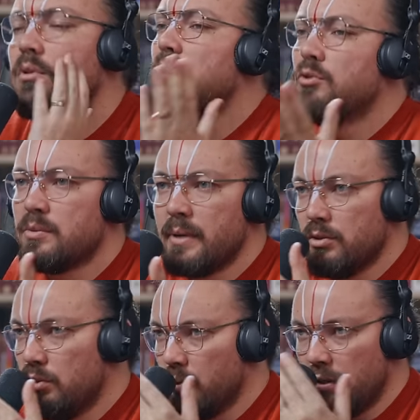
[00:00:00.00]
you just
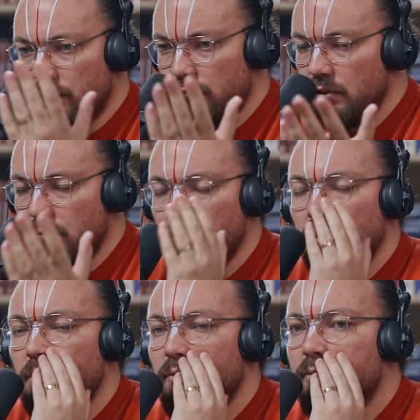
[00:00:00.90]
mentioned, you were
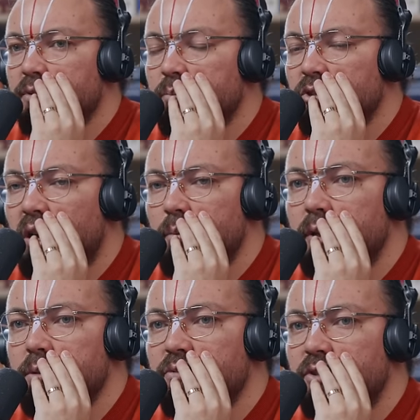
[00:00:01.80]
you know involved in some
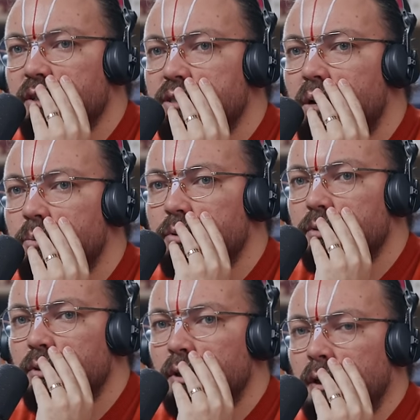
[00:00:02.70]
shamanism, for
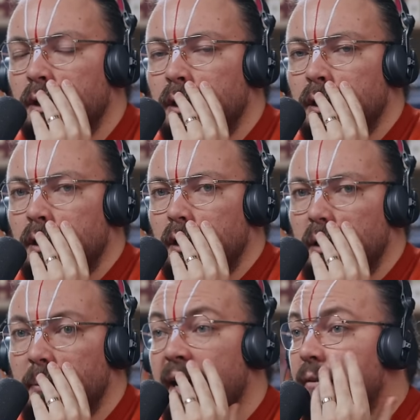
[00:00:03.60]
example.
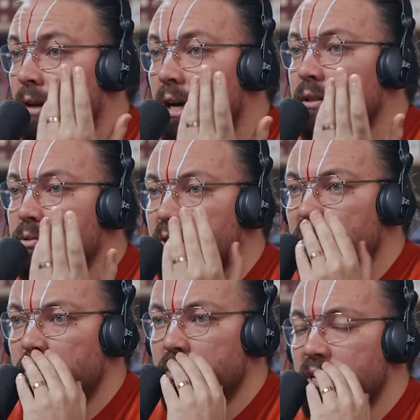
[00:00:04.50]
Um, I haven't had those
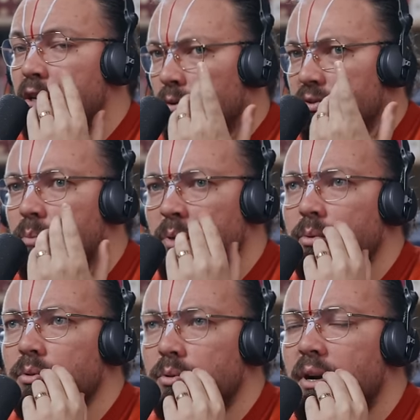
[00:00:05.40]
experiences. I know of some
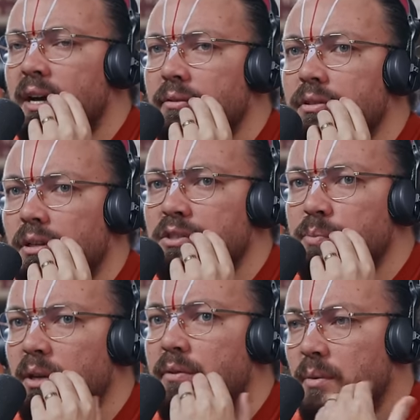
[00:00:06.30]
people who have and, and
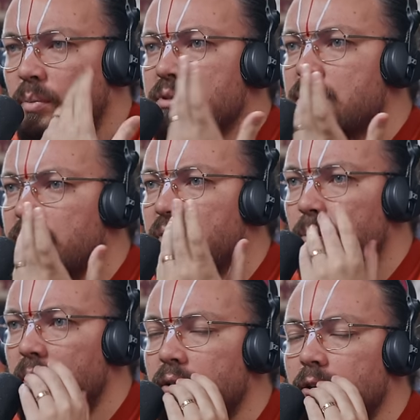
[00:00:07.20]
speak very positively
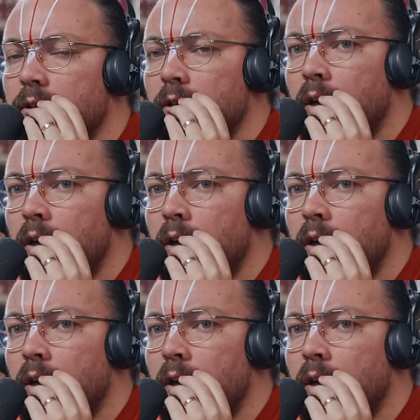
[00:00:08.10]
about it.